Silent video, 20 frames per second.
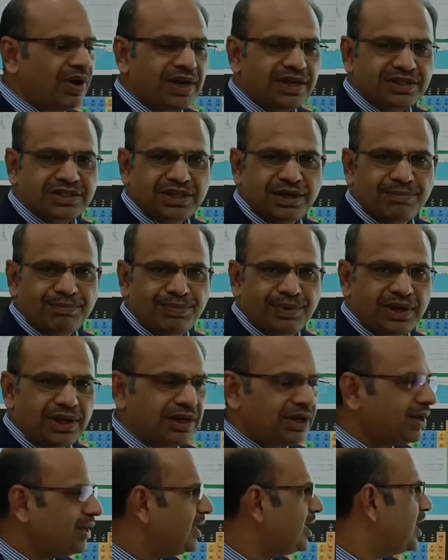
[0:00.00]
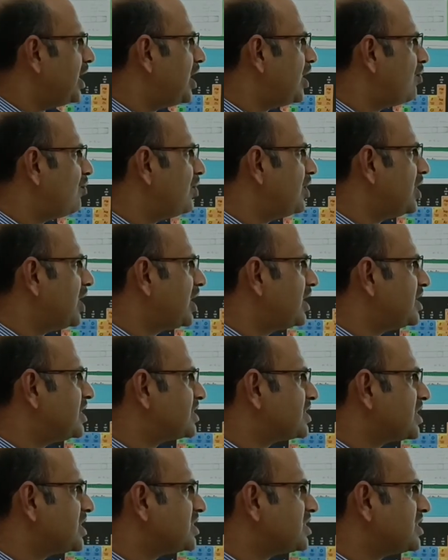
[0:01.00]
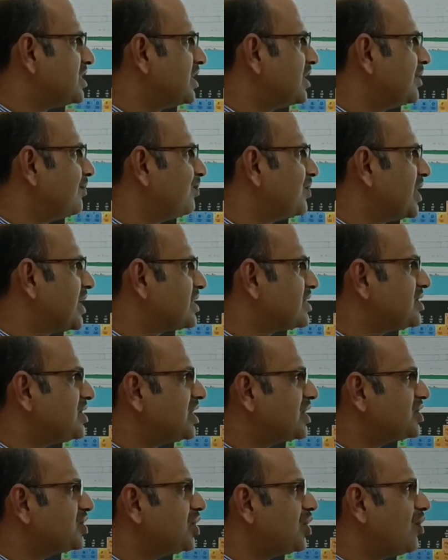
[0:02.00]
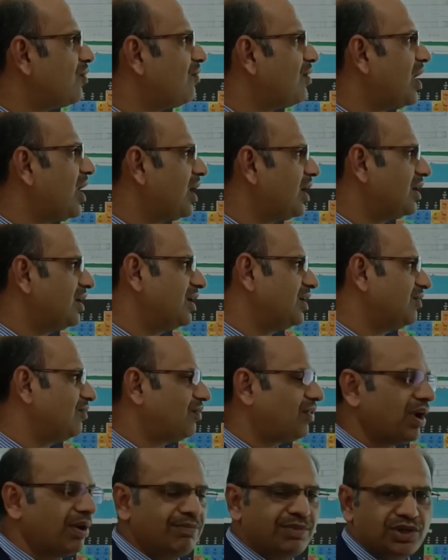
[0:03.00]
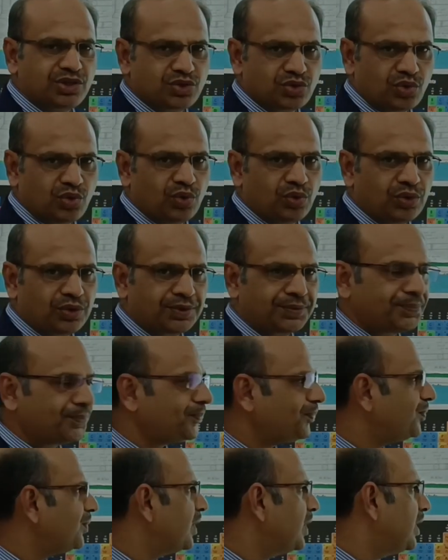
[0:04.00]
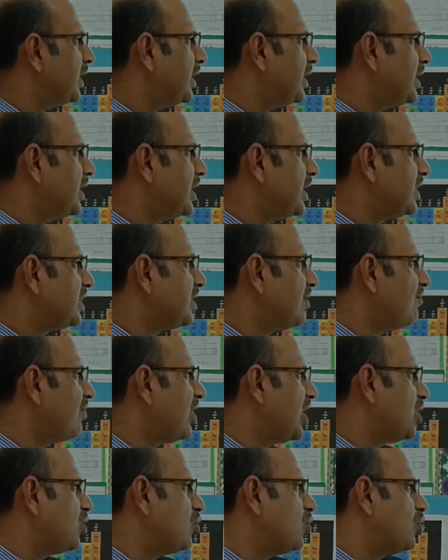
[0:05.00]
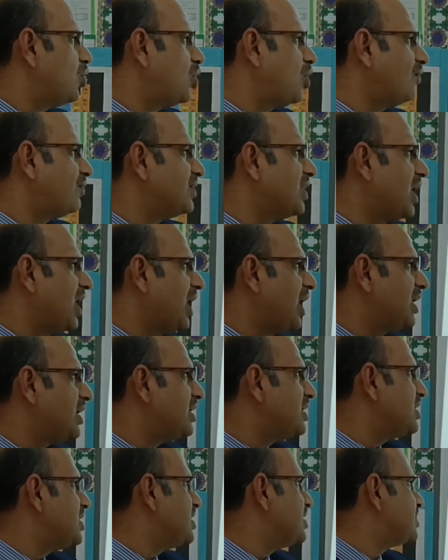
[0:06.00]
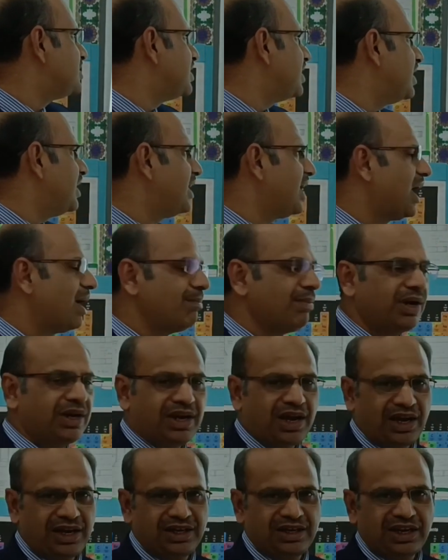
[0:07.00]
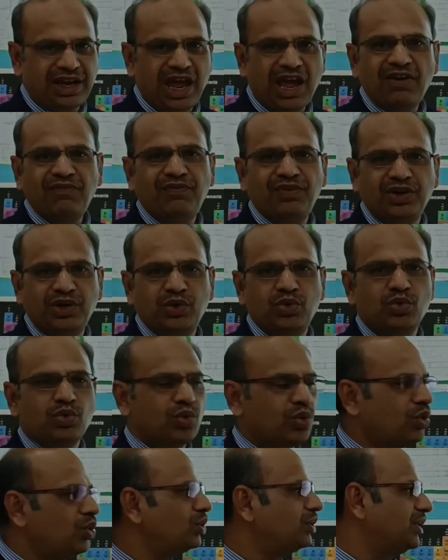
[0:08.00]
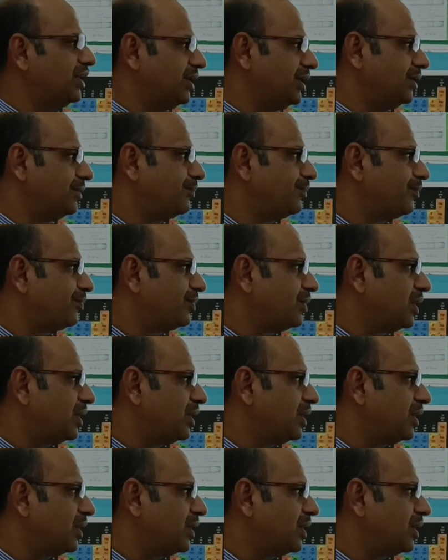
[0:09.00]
For example, here we are discussing the extraction of iron from its ore. The one ore of the iron is a hematite, Fe2O3.